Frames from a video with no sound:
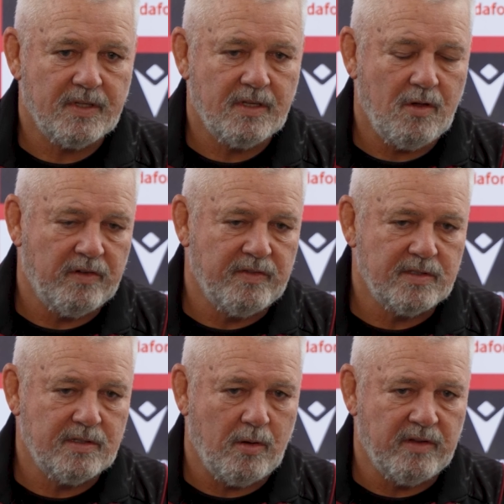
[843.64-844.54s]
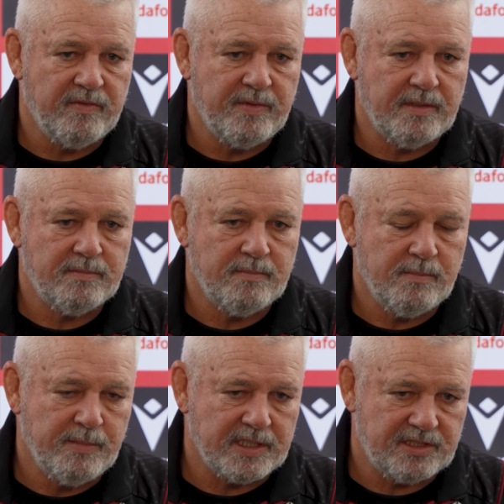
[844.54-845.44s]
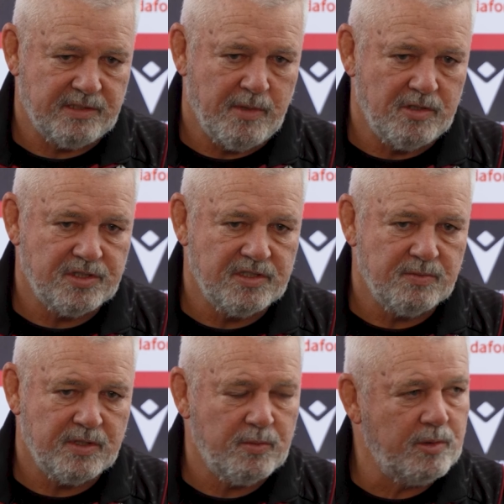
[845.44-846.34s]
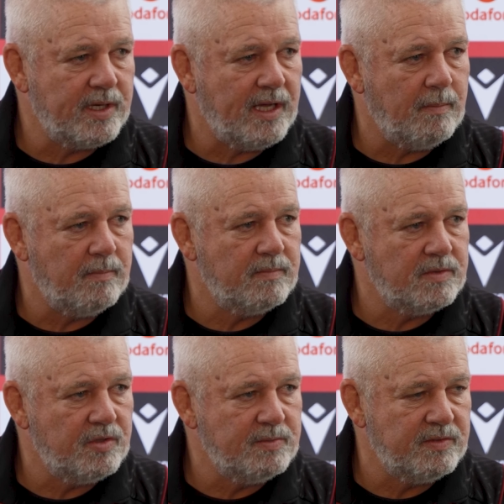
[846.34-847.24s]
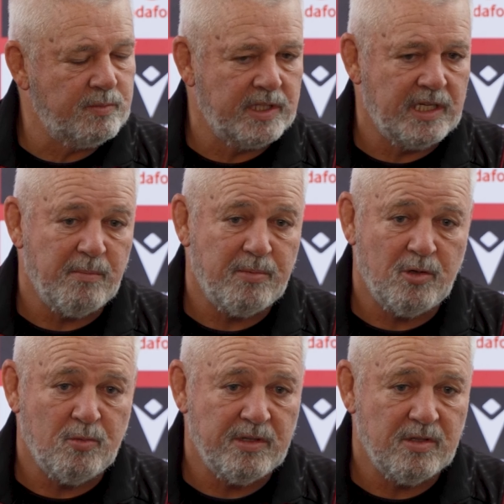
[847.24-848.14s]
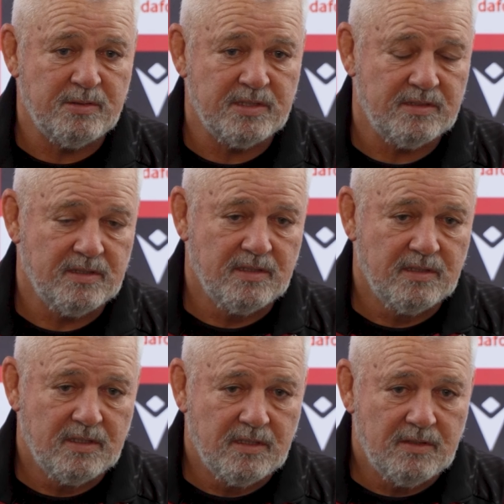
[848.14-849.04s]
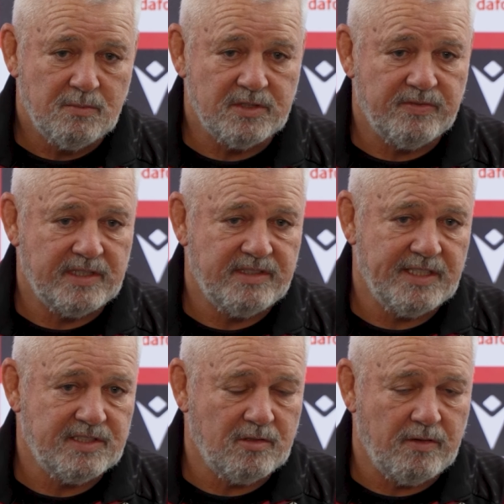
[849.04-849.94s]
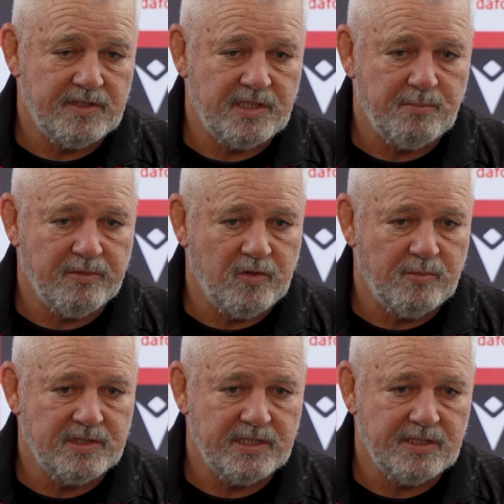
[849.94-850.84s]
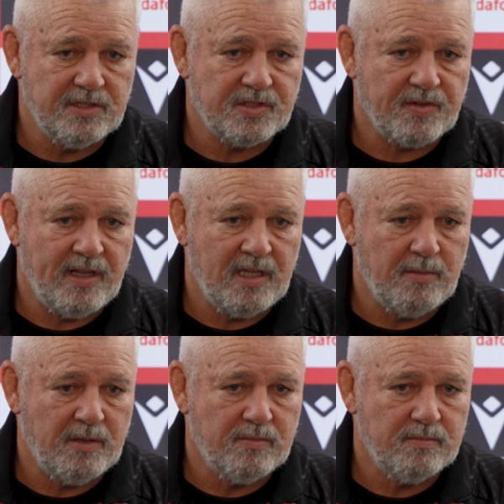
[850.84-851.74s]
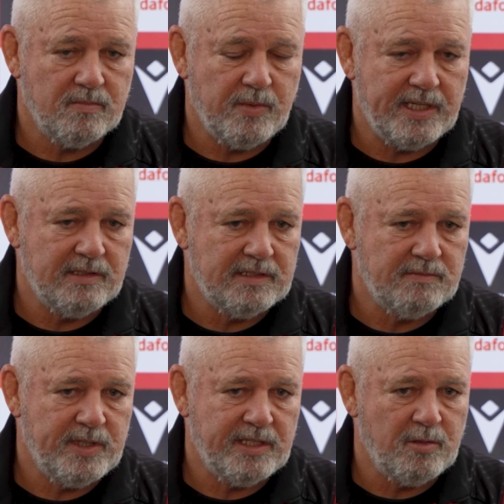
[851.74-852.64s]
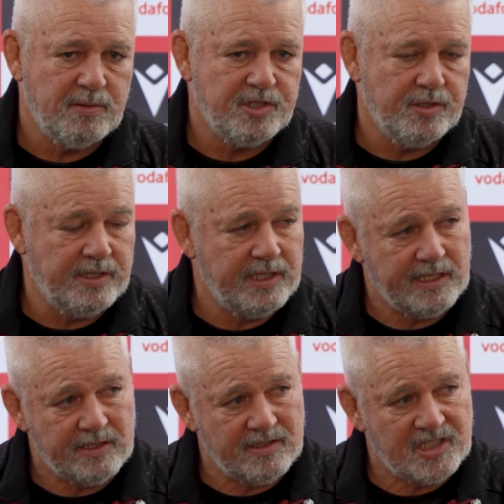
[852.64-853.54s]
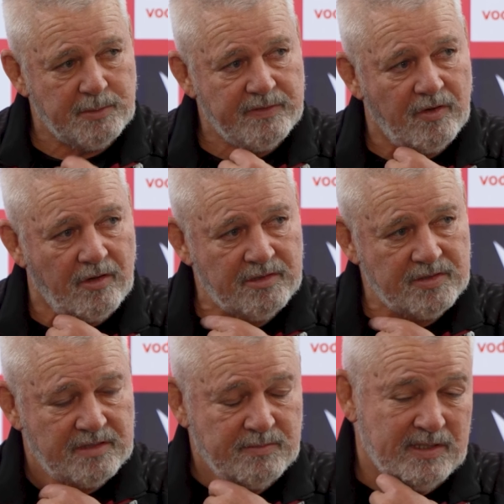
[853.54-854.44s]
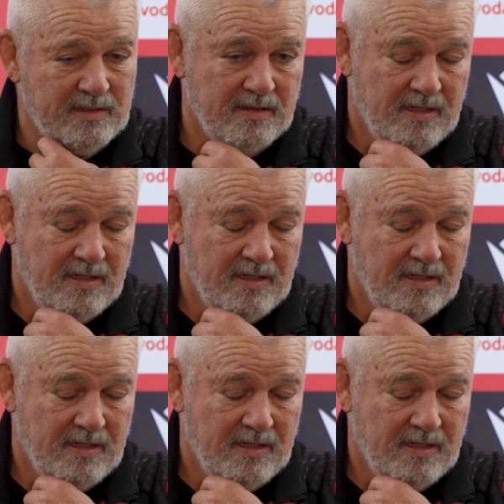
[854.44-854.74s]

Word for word: kind of kind of mixed emotions with the World Cup in terms of winning our poll. We thought was was fantastic. Obviously, the performance against Australia, but we had an, we had an opportunity to get to the semi-finals, and we